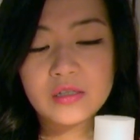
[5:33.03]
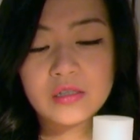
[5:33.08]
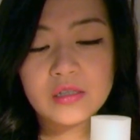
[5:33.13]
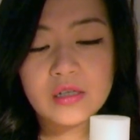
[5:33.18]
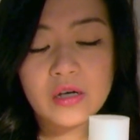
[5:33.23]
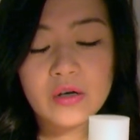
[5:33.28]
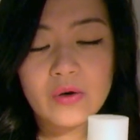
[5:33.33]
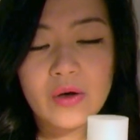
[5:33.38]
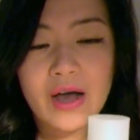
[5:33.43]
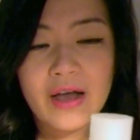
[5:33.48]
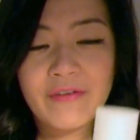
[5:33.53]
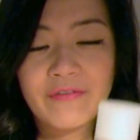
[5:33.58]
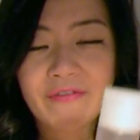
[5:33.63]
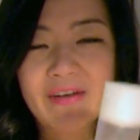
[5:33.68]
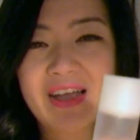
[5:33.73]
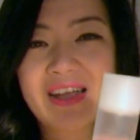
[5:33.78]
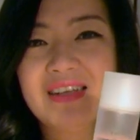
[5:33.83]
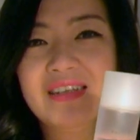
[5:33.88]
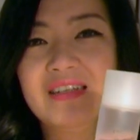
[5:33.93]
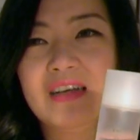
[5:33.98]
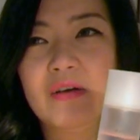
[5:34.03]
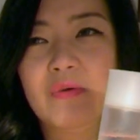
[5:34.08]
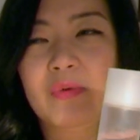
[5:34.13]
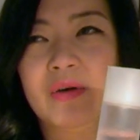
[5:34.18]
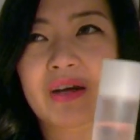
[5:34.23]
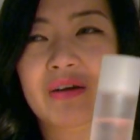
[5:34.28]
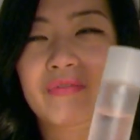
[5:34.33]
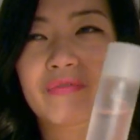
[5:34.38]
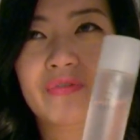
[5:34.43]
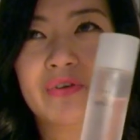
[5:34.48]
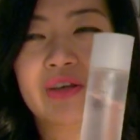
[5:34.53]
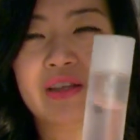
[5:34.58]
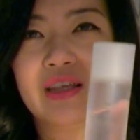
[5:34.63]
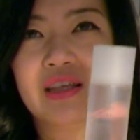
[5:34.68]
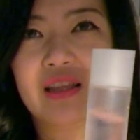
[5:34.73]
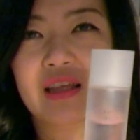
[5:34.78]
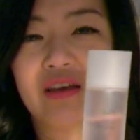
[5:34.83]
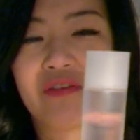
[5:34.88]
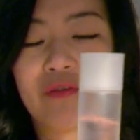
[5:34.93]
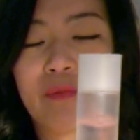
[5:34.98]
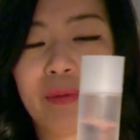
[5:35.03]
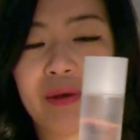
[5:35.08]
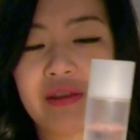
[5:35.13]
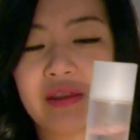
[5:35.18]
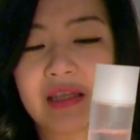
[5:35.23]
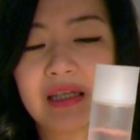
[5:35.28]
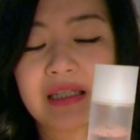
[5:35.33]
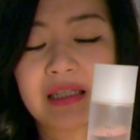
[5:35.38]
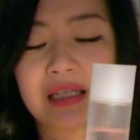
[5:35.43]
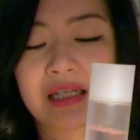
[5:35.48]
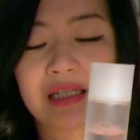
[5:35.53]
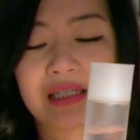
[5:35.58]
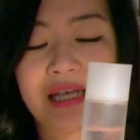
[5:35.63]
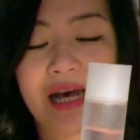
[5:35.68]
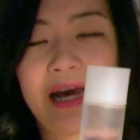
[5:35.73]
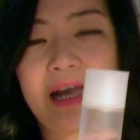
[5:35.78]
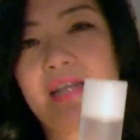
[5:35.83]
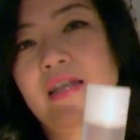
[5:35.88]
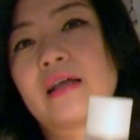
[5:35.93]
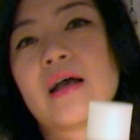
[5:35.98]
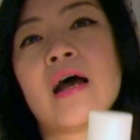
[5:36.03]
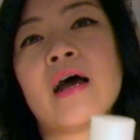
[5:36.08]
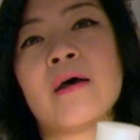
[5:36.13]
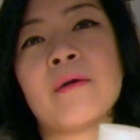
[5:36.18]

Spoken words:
So I find what I really like about this is that